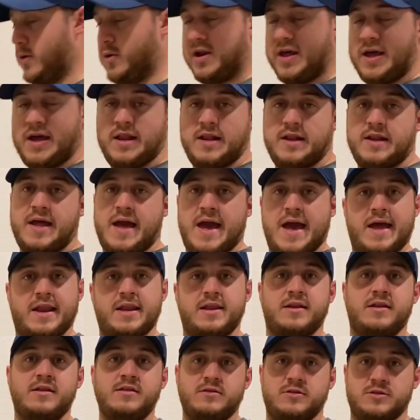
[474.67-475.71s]
went ahead and
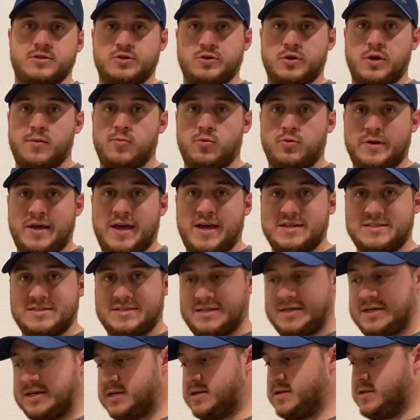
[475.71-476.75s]
added the scrambled eggs
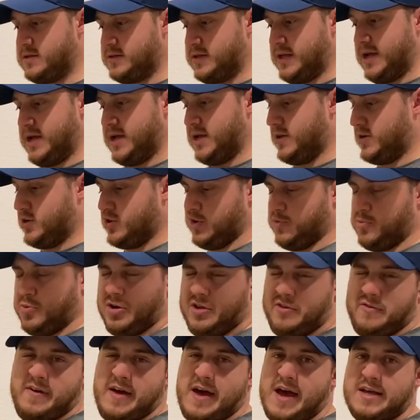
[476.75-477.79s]
in. They cook
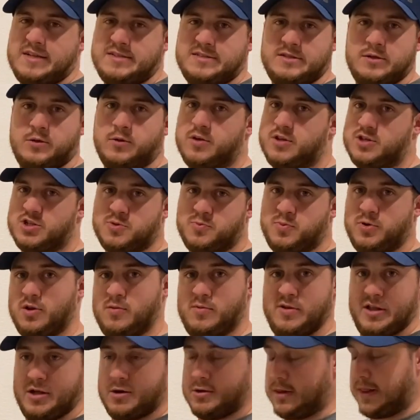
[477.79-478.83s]
pretty fast, so we just put them
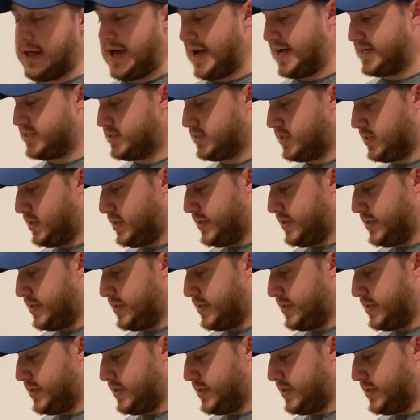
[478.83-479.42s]
in there last.